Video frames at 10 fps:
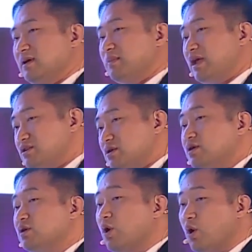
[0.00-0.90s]
Make sure
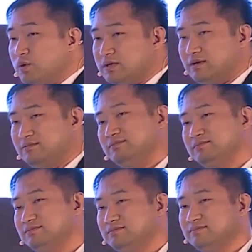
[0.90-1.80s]
you own them
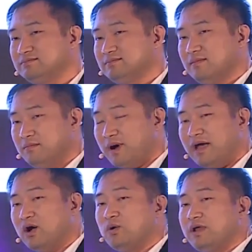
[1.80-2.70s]

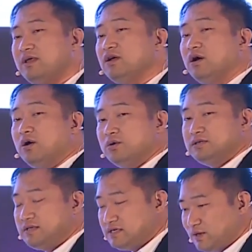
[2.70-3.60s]
by owning your own
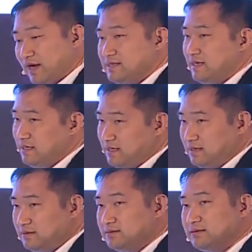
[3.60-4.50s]
digital identity.
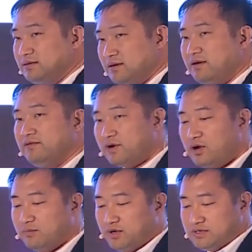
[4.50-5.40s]

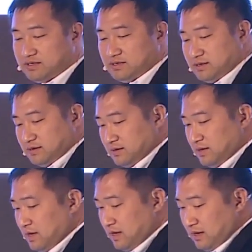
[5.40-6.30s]
Very important.
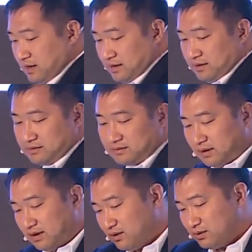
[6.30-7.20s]

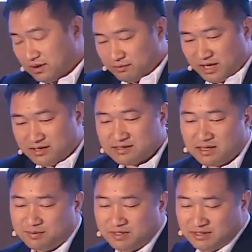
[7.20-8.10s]
Oh, I'm going to
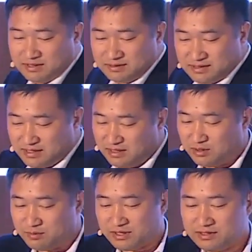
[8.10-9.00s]
skip the
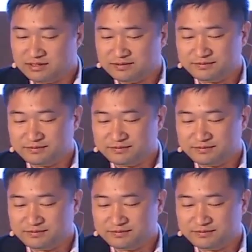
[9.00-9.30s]
technical part.